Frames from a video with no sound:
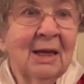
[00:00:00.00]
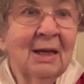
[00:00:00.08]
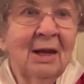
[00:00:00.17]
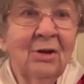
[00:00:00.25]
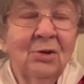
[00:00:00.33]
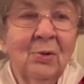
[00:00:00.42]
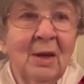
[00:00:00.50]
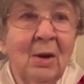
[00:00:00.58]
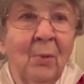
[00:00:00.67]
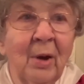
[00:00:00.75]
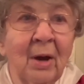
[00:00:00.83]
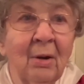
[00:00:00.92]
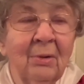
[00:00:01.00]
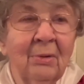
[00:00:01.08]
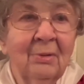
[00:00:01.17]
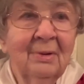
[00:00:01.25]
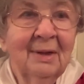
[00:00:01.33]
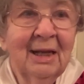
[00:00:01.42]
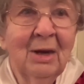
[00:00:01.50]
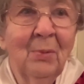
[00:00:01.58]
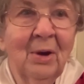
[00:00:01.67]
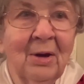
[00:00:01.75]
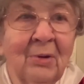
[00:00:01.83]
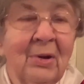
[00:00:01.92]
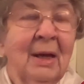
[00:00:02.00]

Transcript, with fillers: can hear you anywhere. Anywhere.